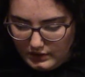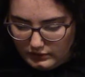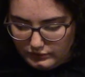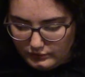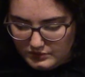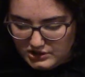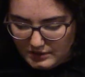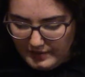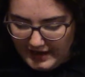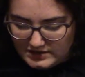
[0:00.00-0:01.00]
through which I
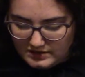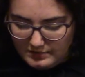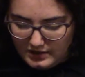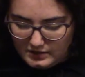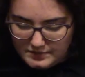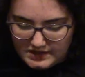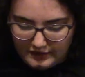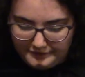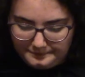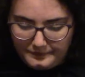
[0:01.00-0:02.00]
passed, the mayor
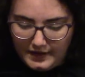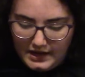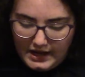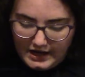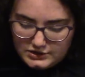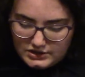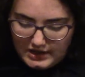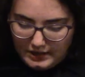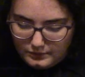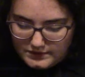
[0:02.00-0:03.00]
himself had just
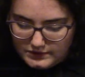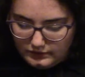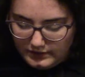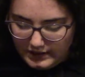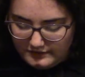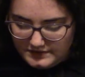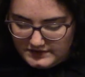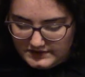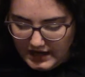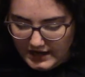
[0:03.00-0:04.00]
had one stolen out of its
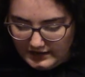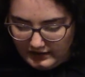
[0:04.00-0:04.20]
sty.